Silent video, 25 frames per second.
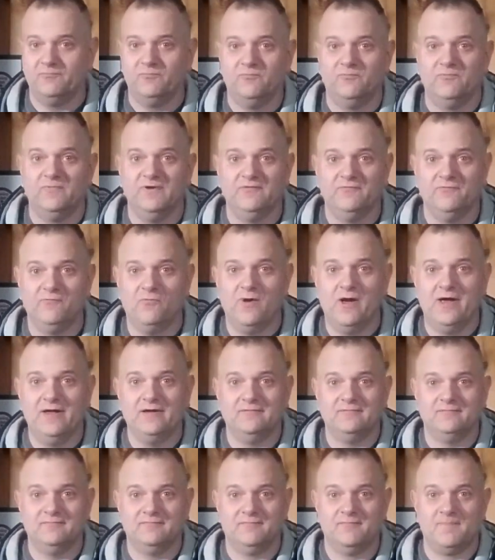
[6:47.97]
Even
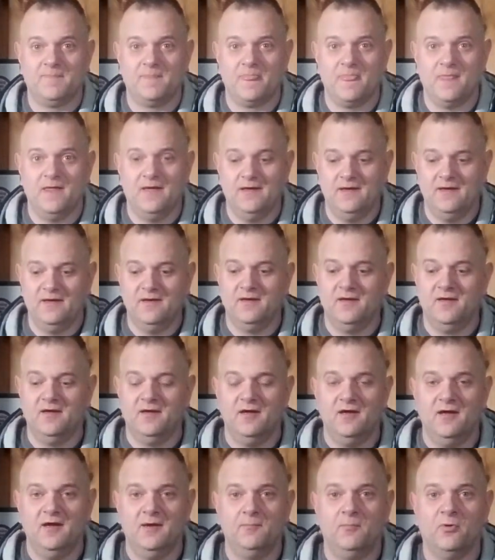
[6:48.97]

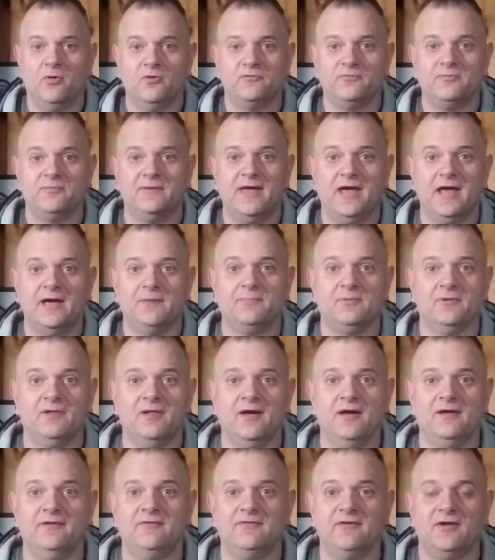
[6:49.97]
bought some camping
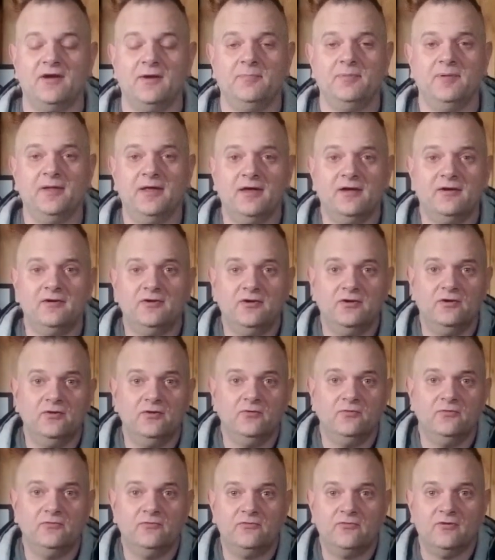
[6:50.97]
lights that I plan to
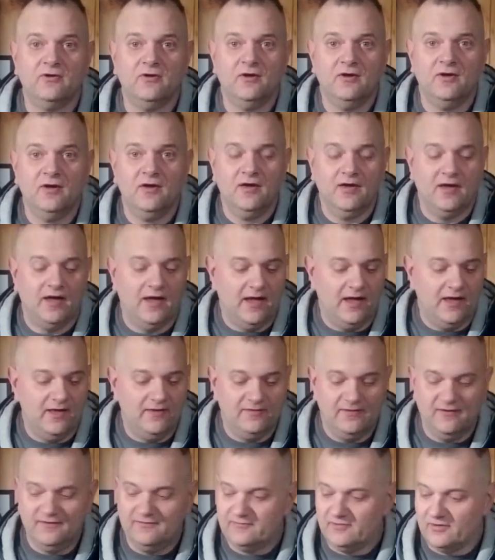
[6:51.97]
use, and
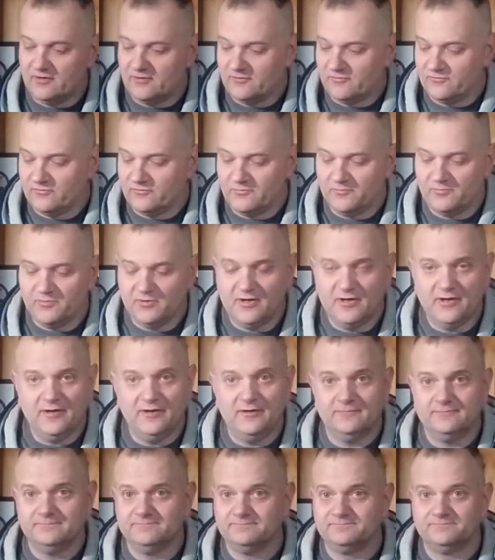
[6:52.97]
these suckers are bright.
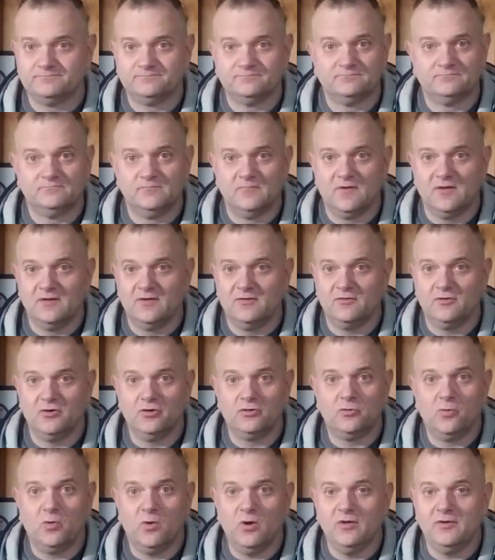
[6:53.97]

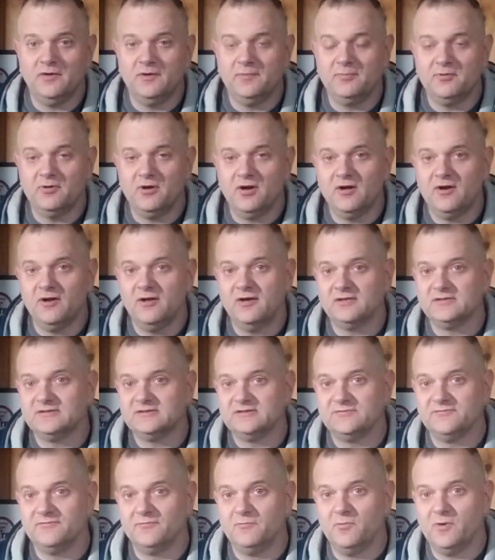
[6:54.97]
Good quality products
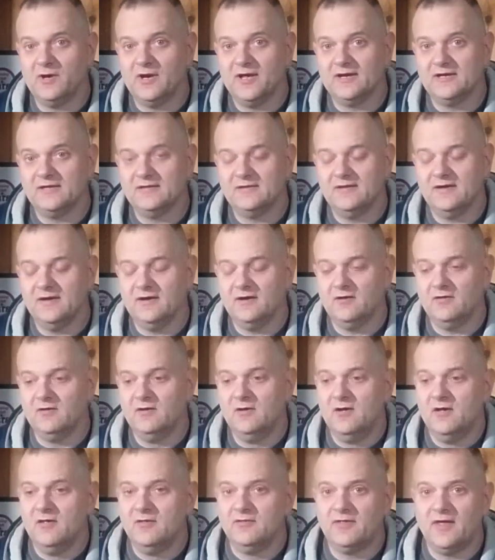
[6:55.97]
from what I can tell.
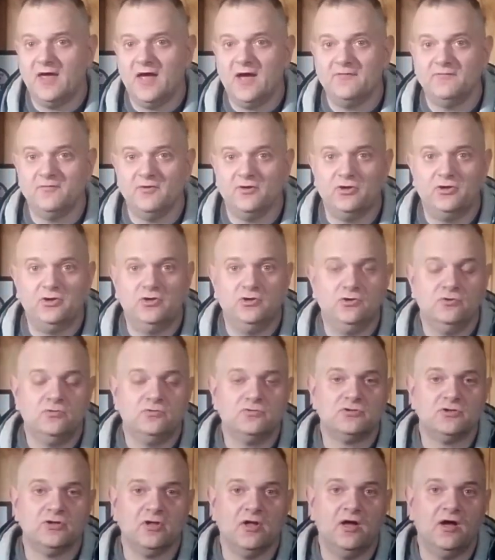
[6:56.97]
They have a
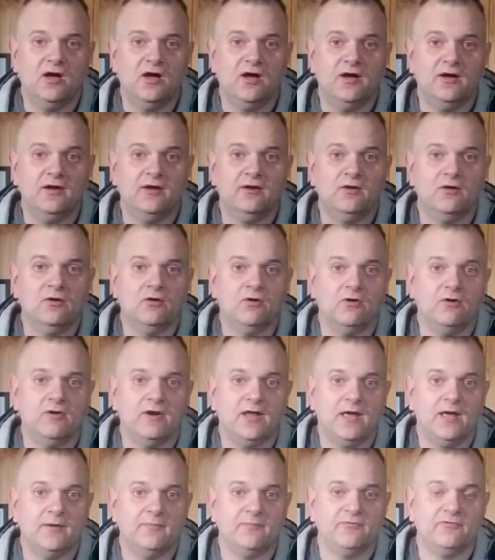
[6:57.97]
huge line on
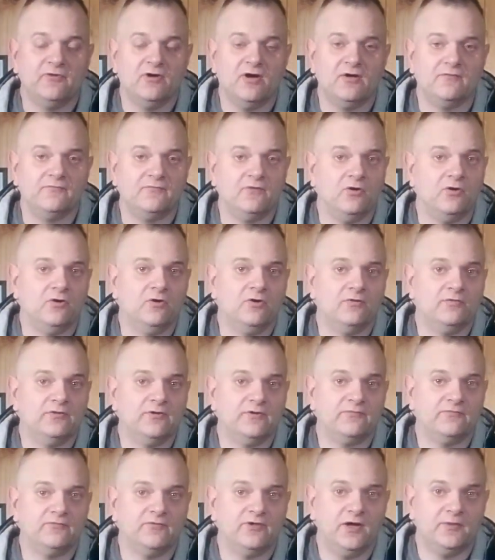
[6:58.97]
Amazon of all
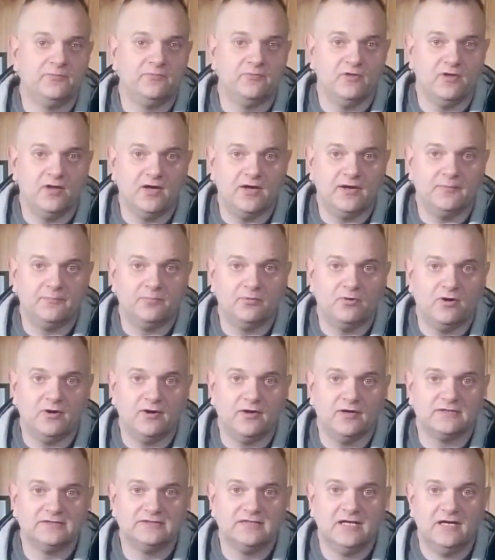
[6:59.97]
different types of lighting
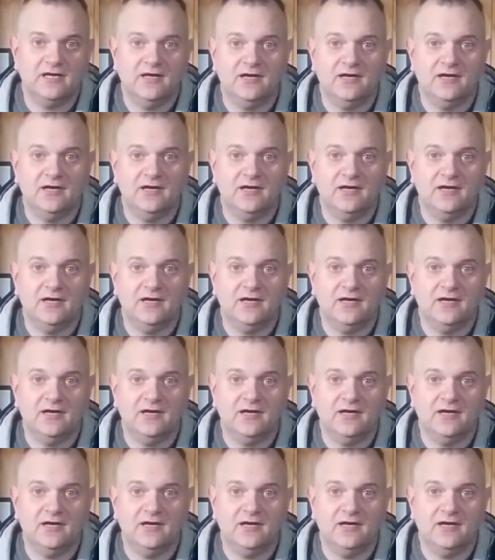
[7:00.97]
products.